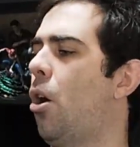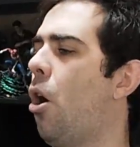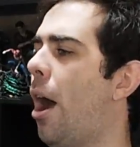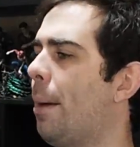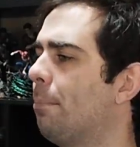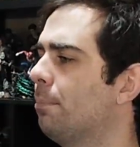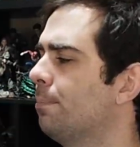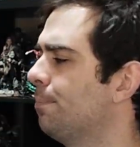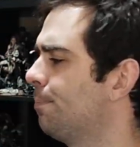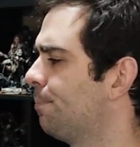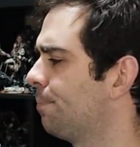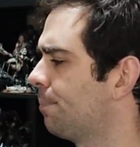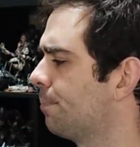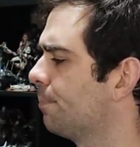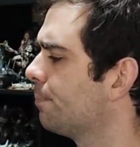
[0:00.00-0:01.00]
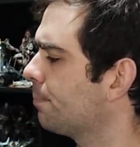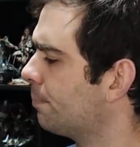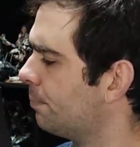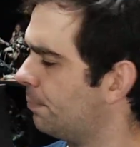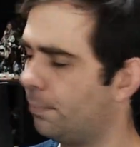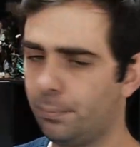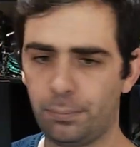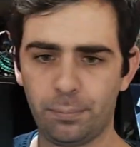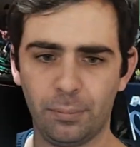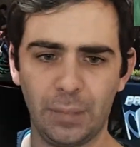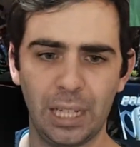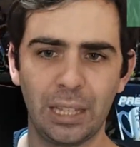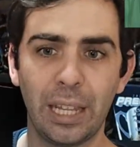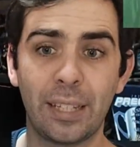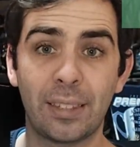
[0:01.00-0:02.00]
Alright.
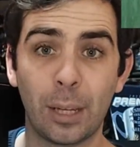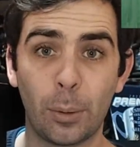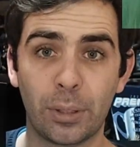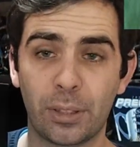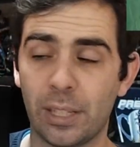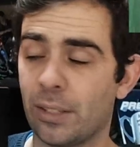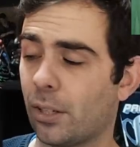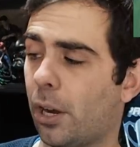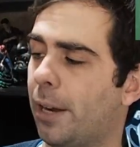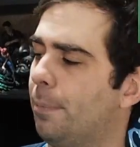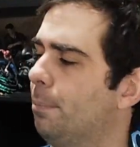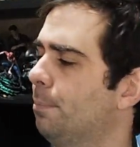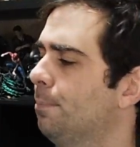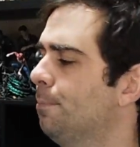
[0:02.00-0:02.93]
Let's see what's inside.